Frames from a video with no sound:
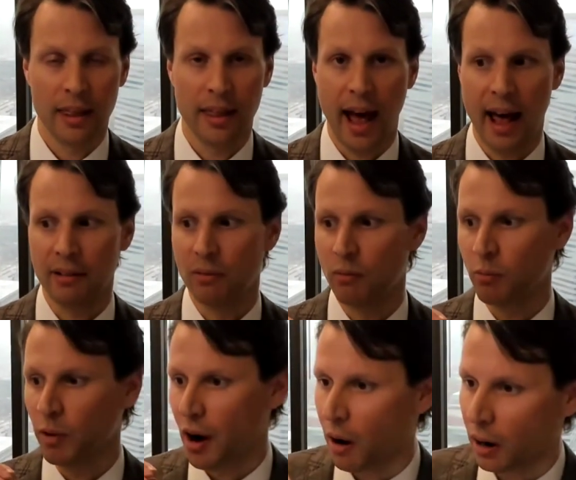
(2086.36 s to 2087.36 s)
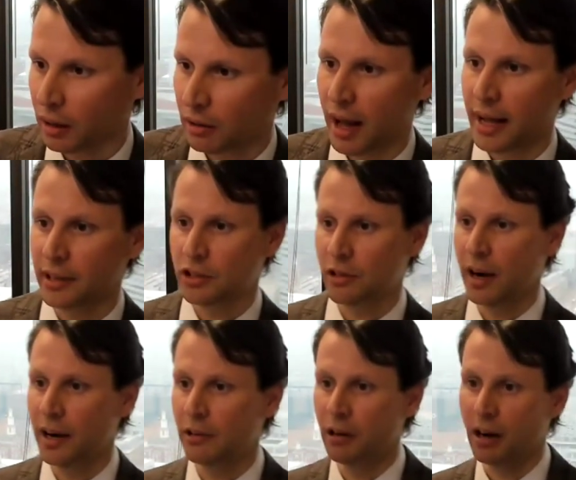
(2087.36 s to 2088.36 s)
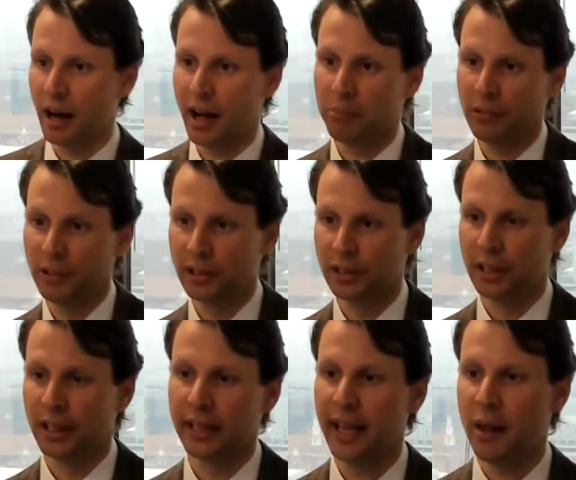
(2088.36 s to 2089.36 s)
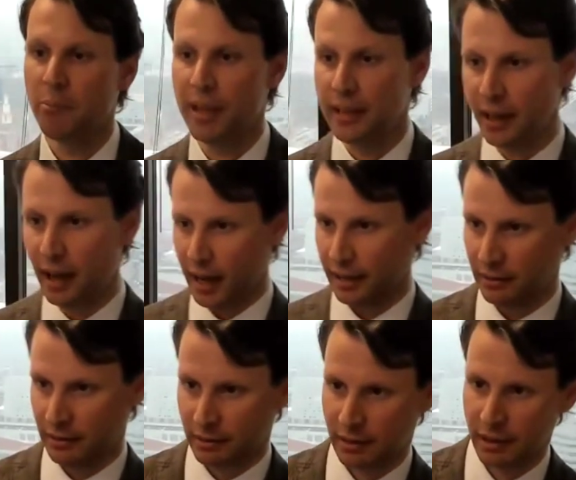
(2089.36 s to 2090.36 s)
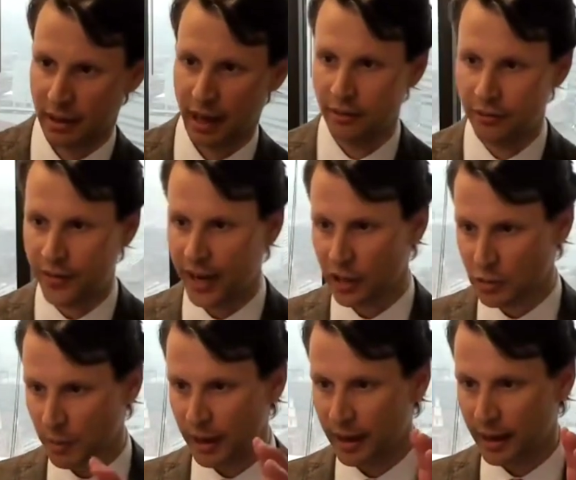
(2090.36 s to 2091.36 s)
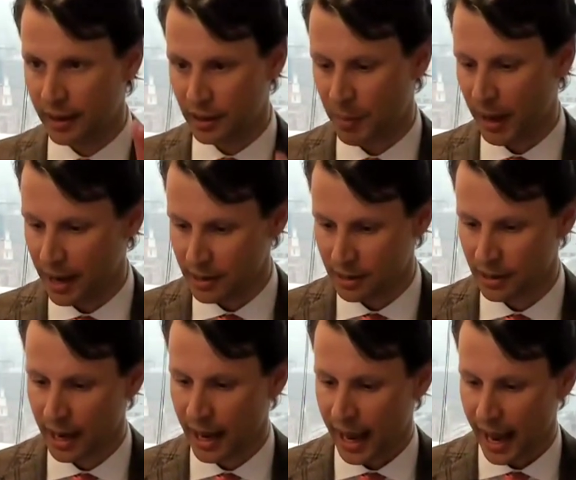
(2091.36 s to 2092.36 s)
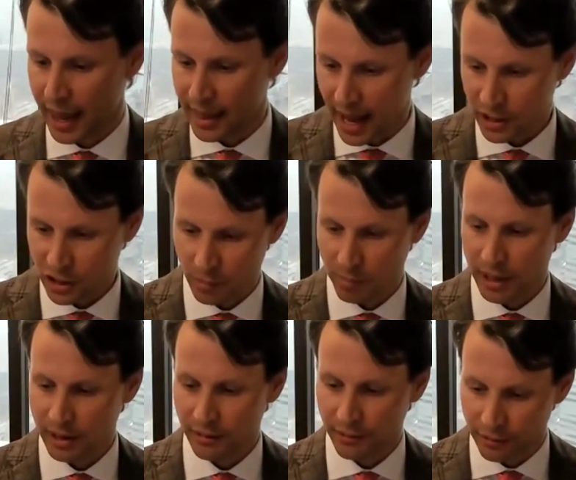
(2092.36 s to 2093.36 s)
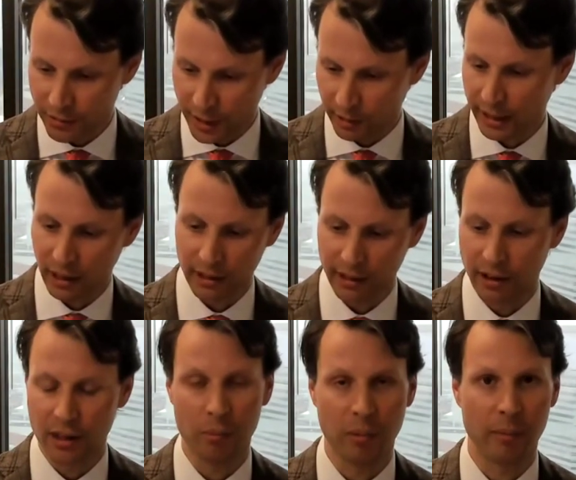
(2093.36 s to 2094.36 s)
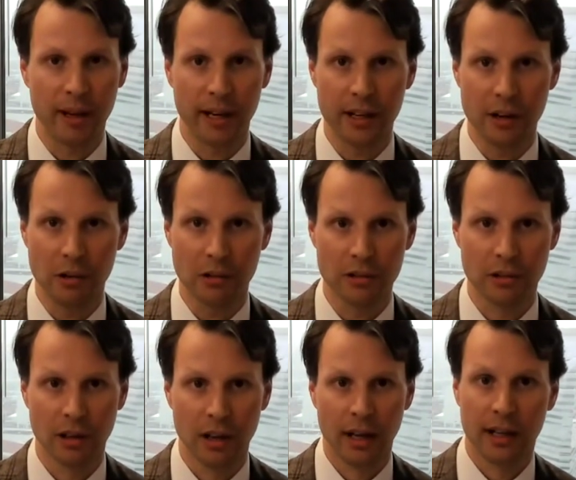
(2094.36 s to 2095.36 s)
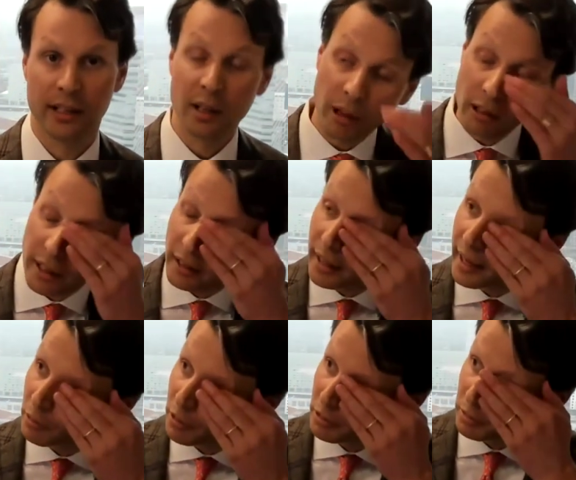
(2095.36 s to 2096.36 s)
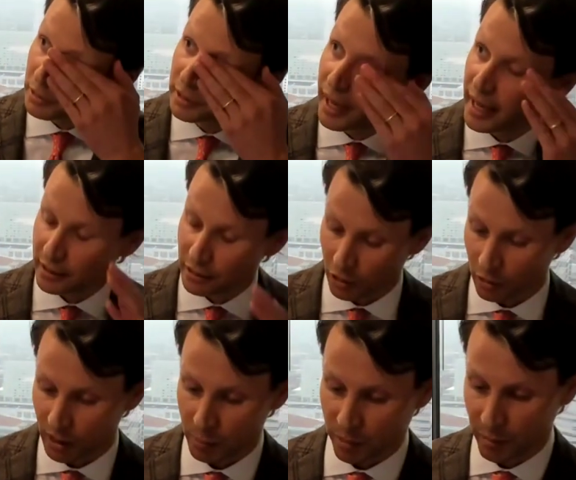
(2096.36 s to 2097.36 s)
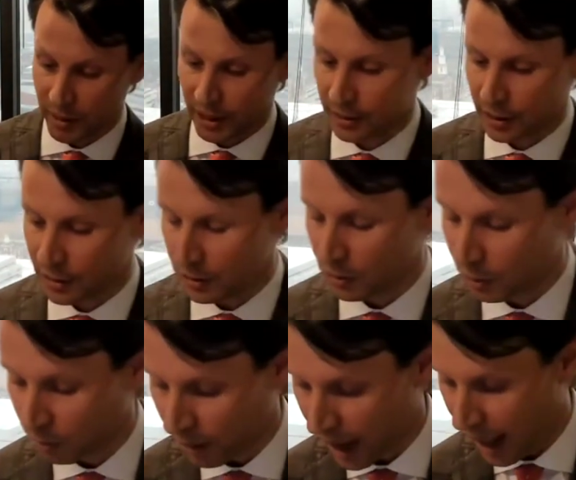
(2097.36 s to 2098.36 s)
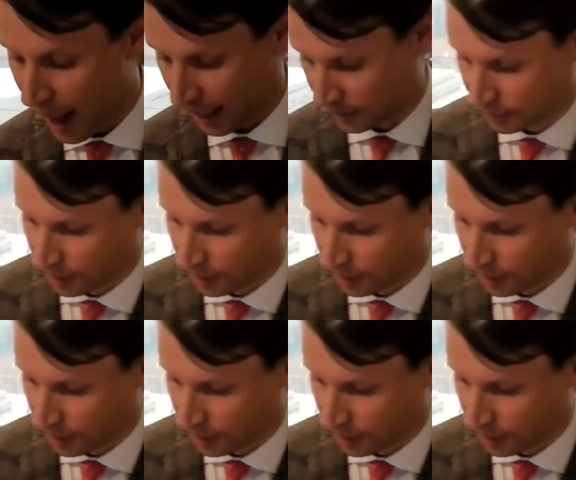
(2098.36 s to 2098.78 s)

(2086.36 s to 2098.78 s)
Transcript: That what our client's trying to accomplish can be done and effectuated in the space And that should be very clear in the permitted use. Typically, landlords will say, you're only permitted to do X.